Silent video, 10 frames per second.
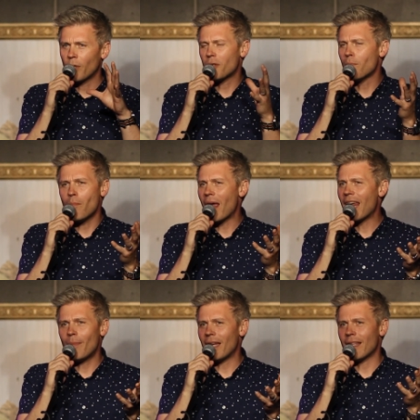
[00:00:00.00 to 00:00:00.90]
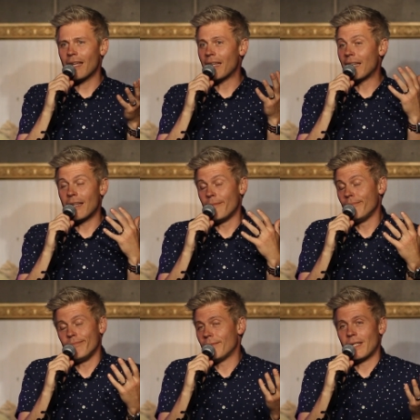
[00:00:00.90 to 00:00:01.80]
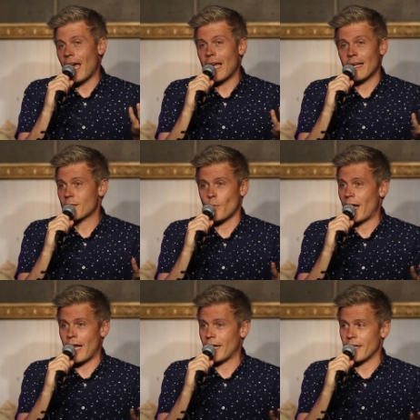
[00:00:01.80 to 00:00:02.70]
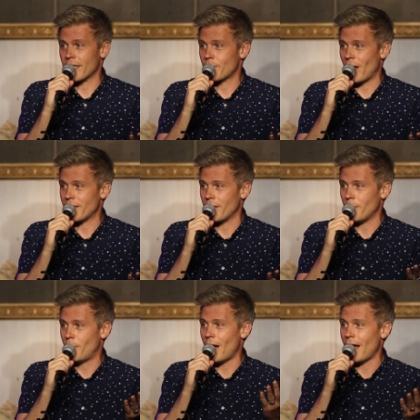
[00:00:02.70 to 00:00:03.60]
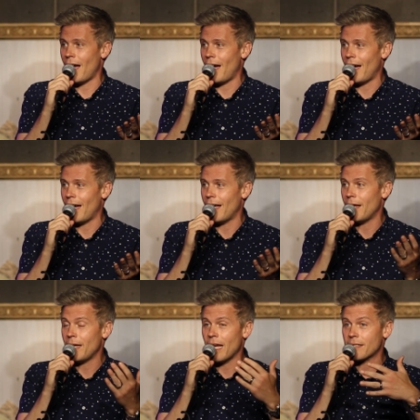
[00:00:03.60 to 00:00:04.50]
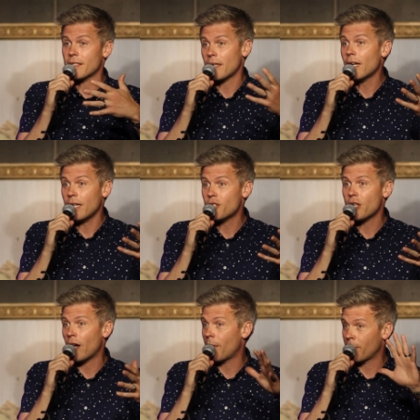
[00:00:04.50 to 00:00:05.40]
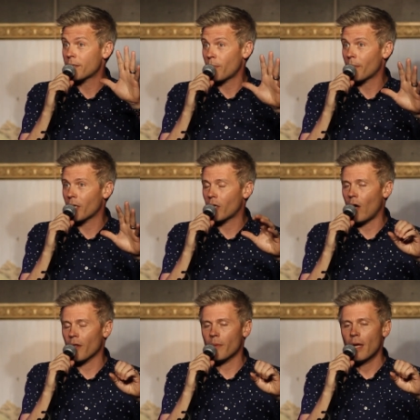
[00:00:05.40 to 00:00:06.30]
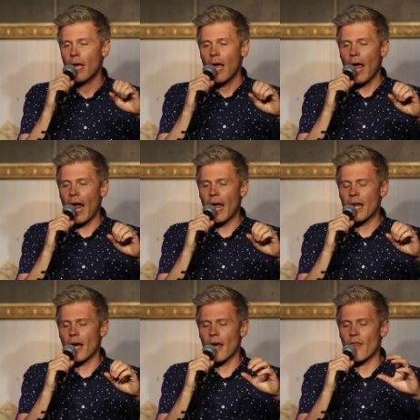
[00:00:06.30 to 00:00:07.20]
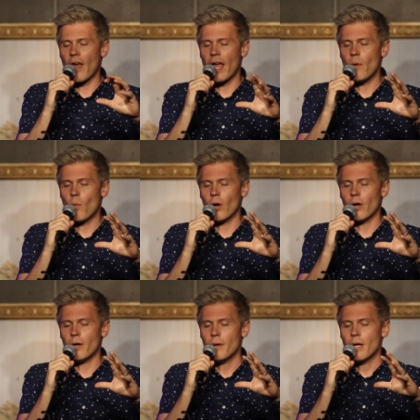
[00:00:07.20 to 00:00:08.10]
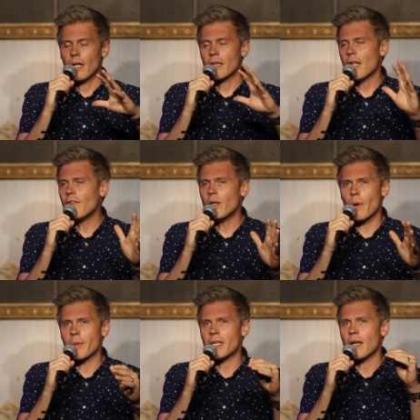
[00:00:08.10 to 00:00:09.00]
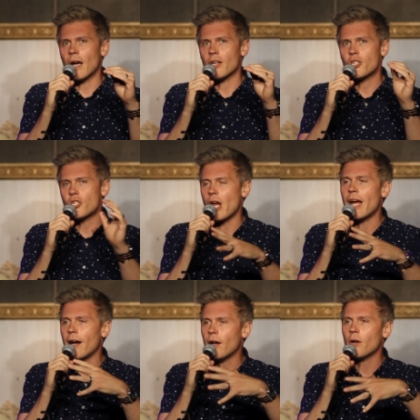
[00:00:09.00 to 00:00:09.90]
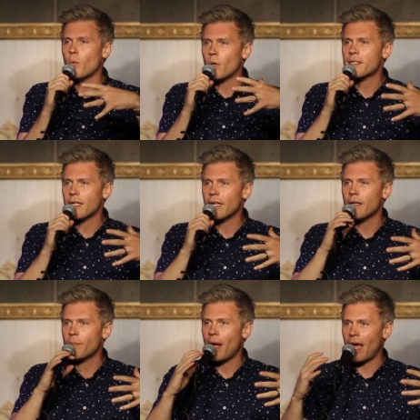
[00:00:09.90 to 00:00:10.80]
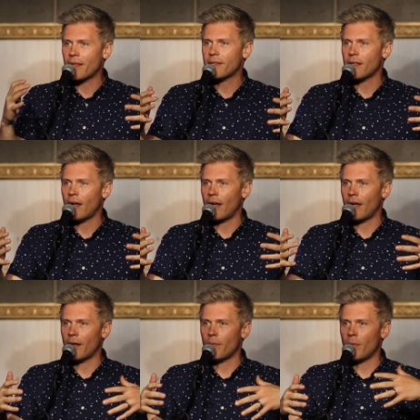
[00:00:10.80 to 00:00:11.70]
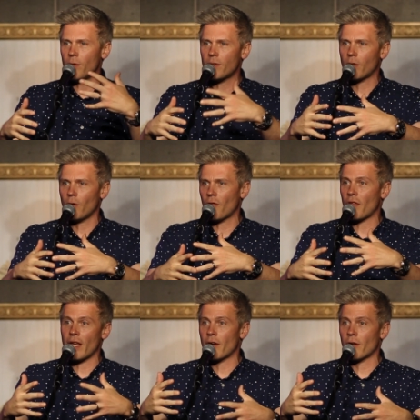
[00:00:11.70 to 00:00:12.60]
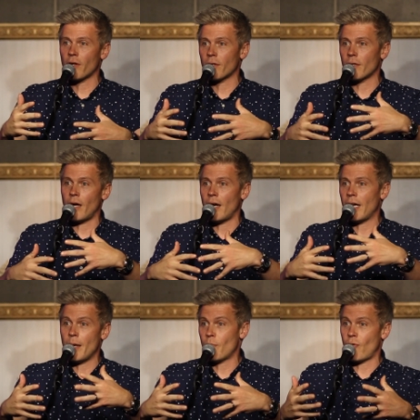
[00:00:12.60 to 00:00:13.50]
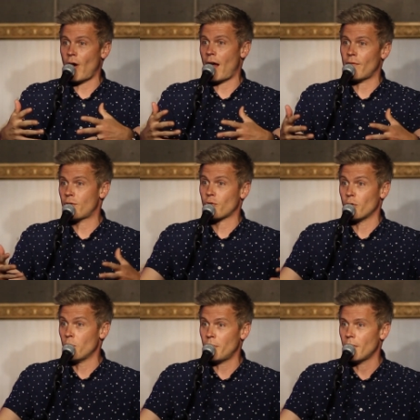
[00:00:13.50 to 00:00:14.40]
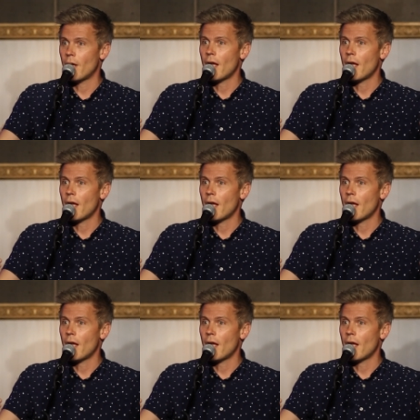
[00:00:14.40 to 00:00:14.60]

which may be the gayest way I could express it. But uh, yes, Sonny and Cher, I mean, that's what I'm going to call them. And uh, they were lovely women. Uh, Cher was in Beth's uh, musical theater uh, improv troupe.